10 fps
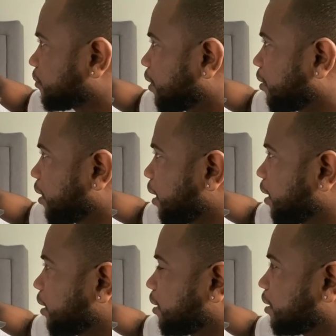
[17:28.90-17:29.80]

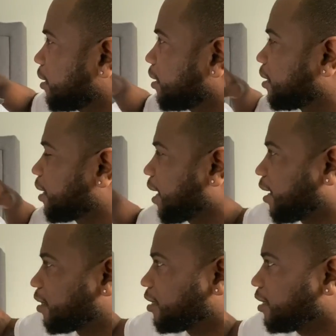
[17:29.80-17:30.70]
Okay. Out
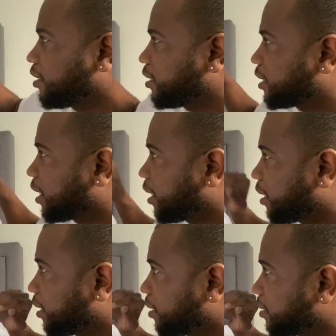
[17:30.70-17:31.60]
of these
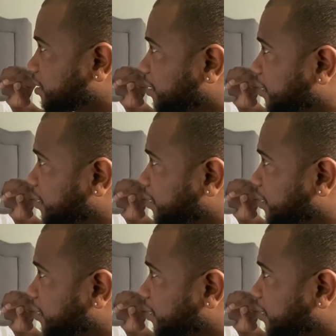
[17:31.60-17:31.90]
shades,